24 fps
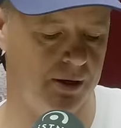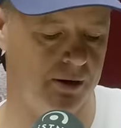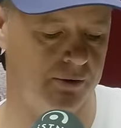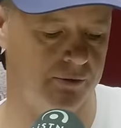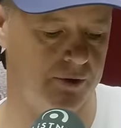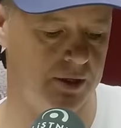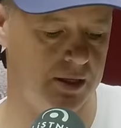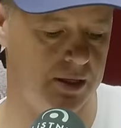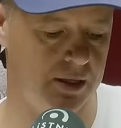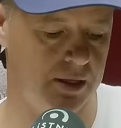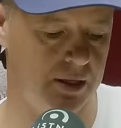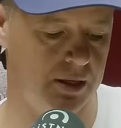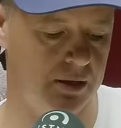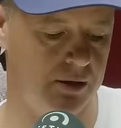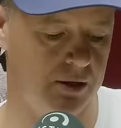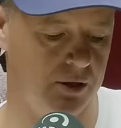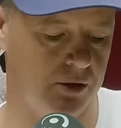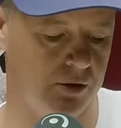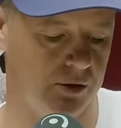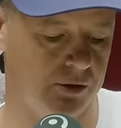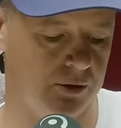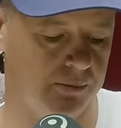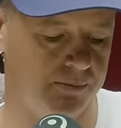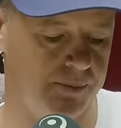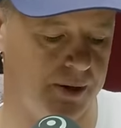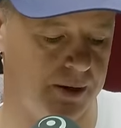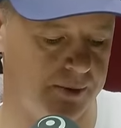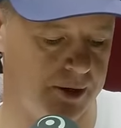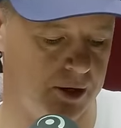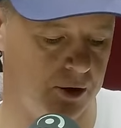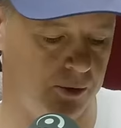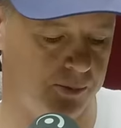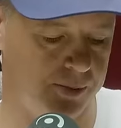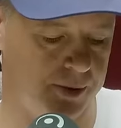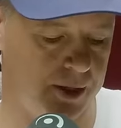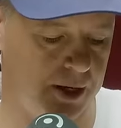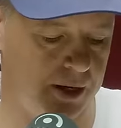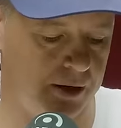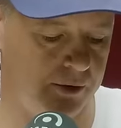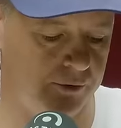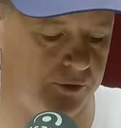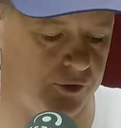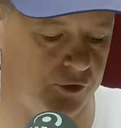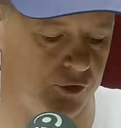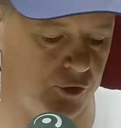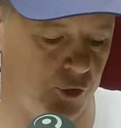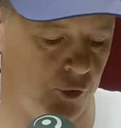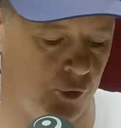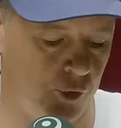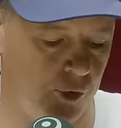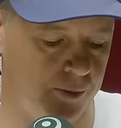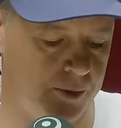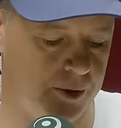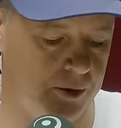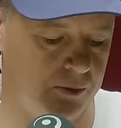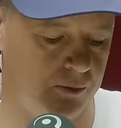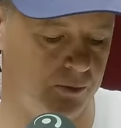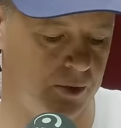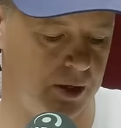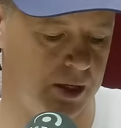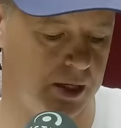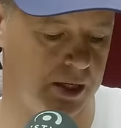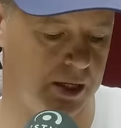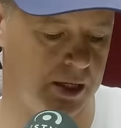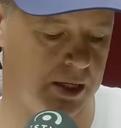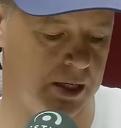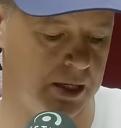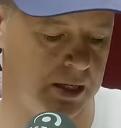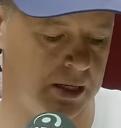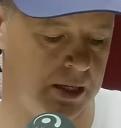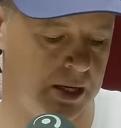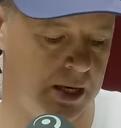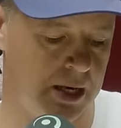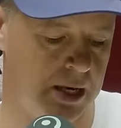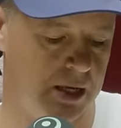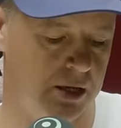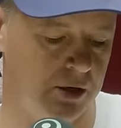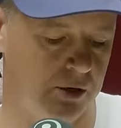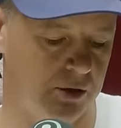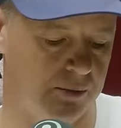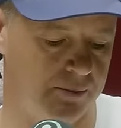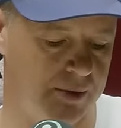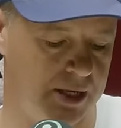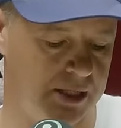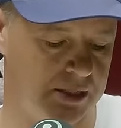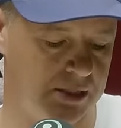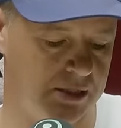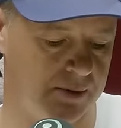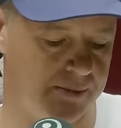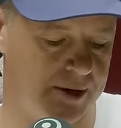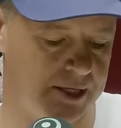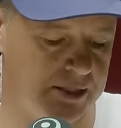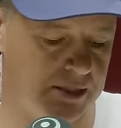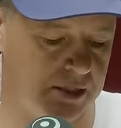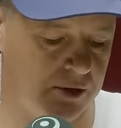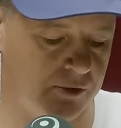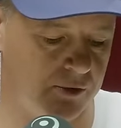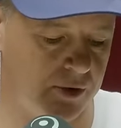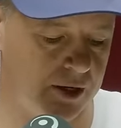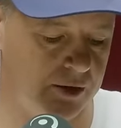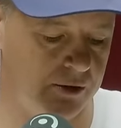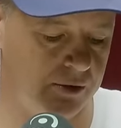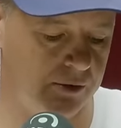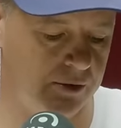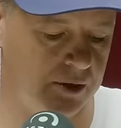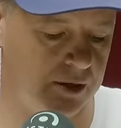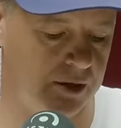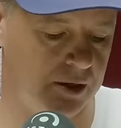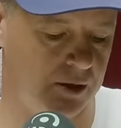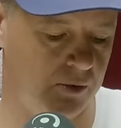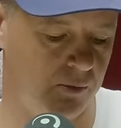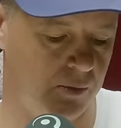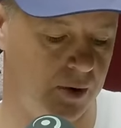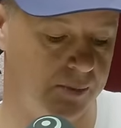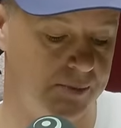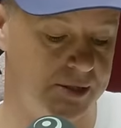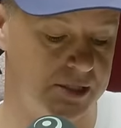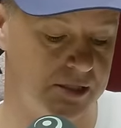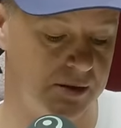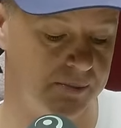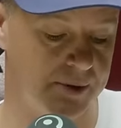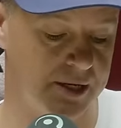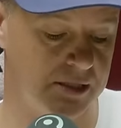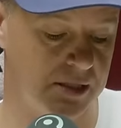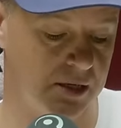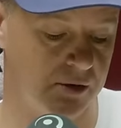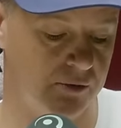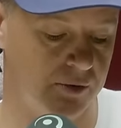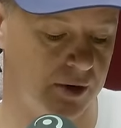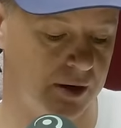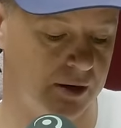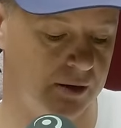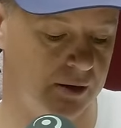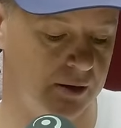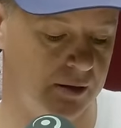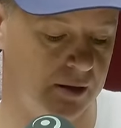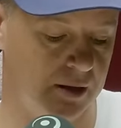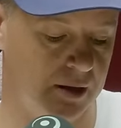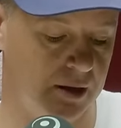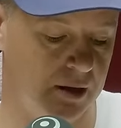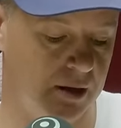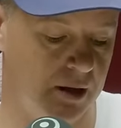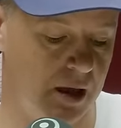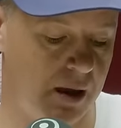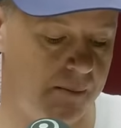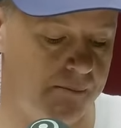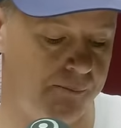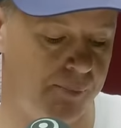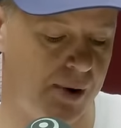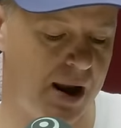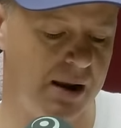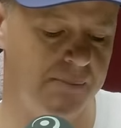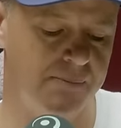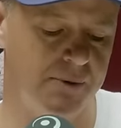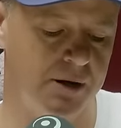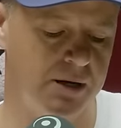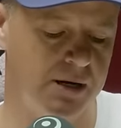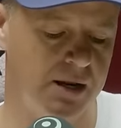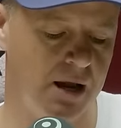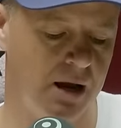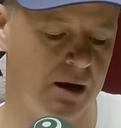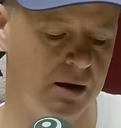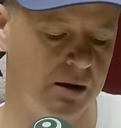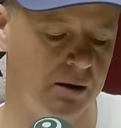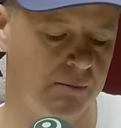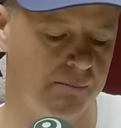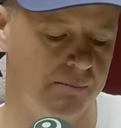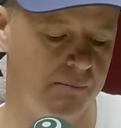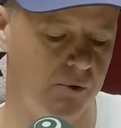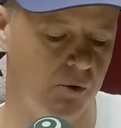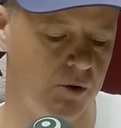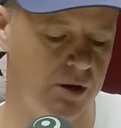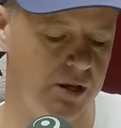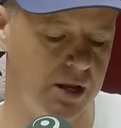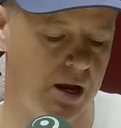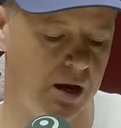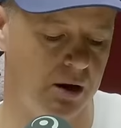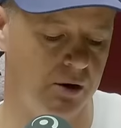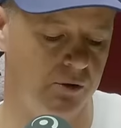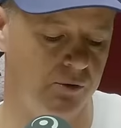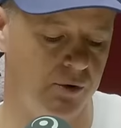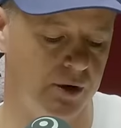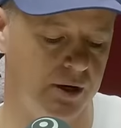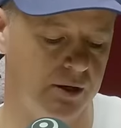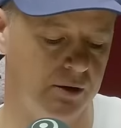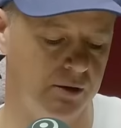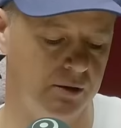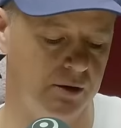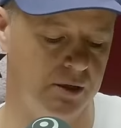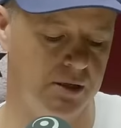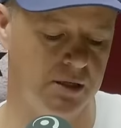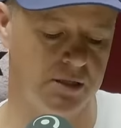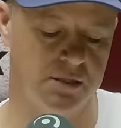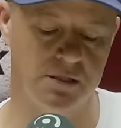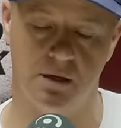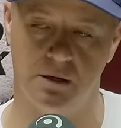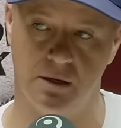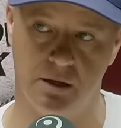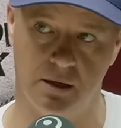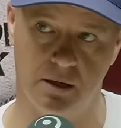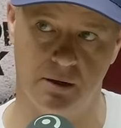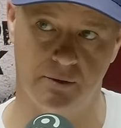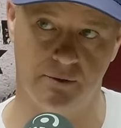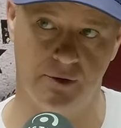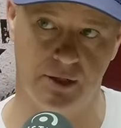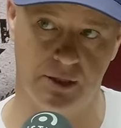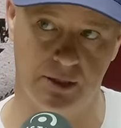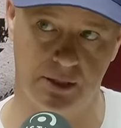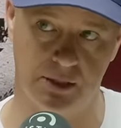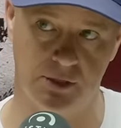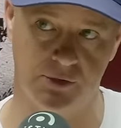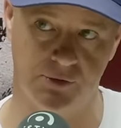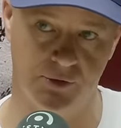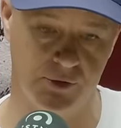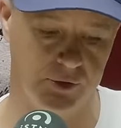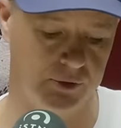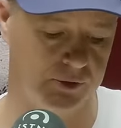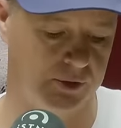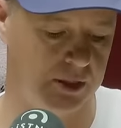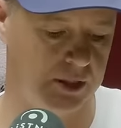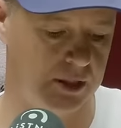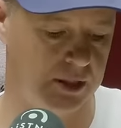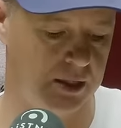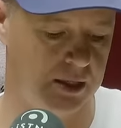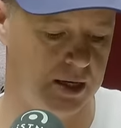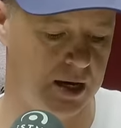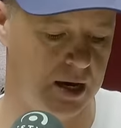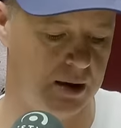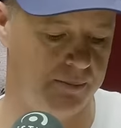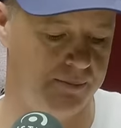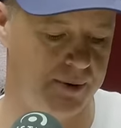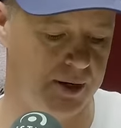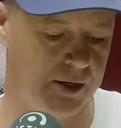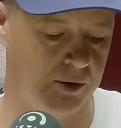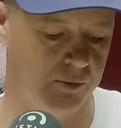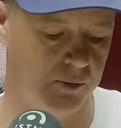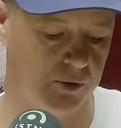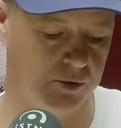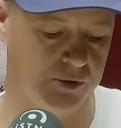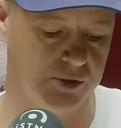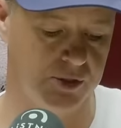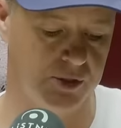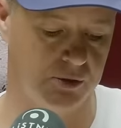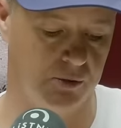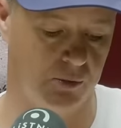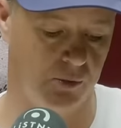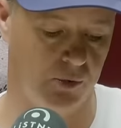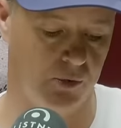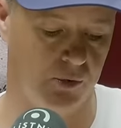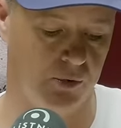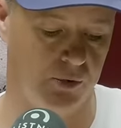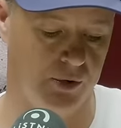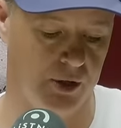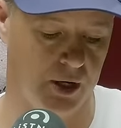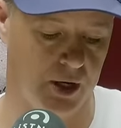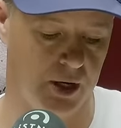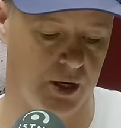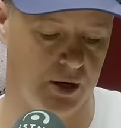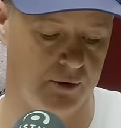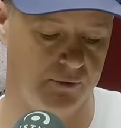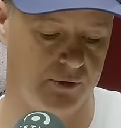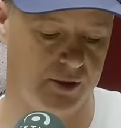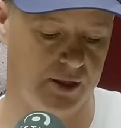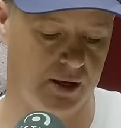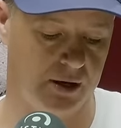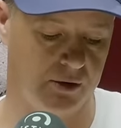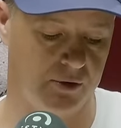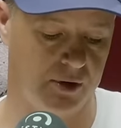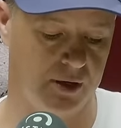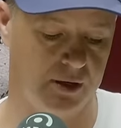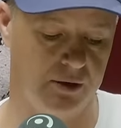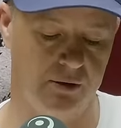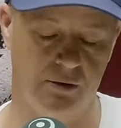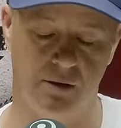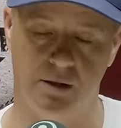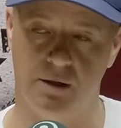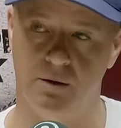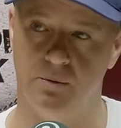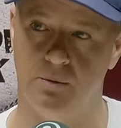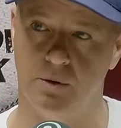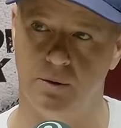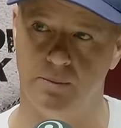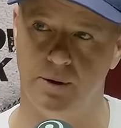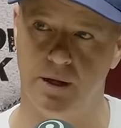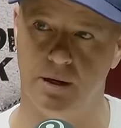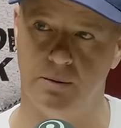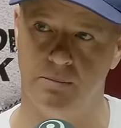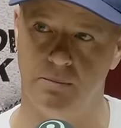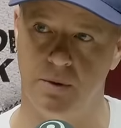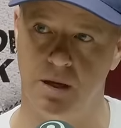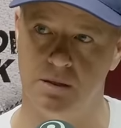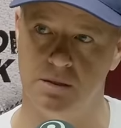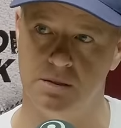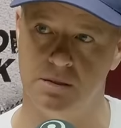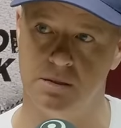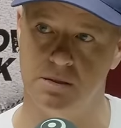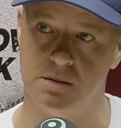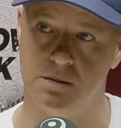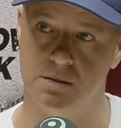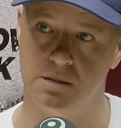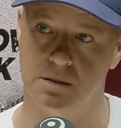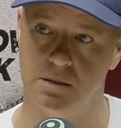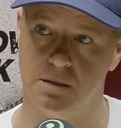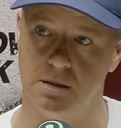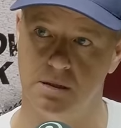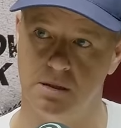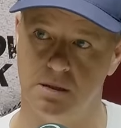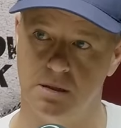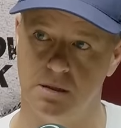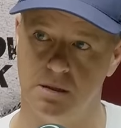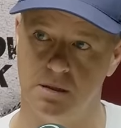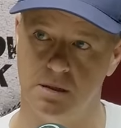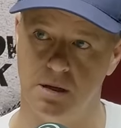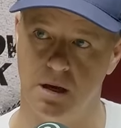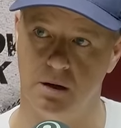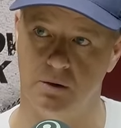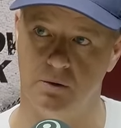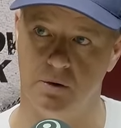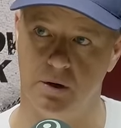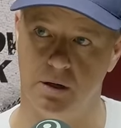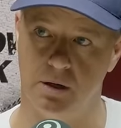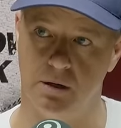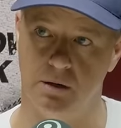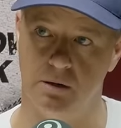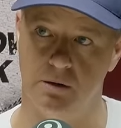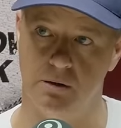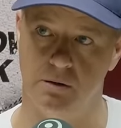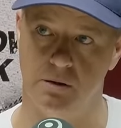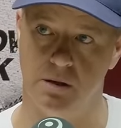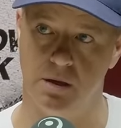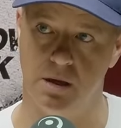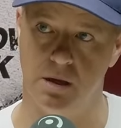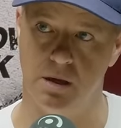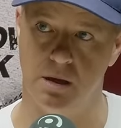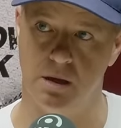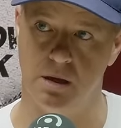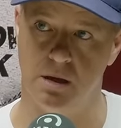Player of the Year. Yep. You've got the B B L Player of the Tournament. Uh, you've got the Men's Domestic Cricketer of the Year, Women's Domestic Cricketer of the Year, and Bradman Young Young Cricketer of the Year. So you're getting Litchfield the uh, Betty Wilson Award yep. for the Young Cricketer of the Year. What about a Men's Young Cricketer of the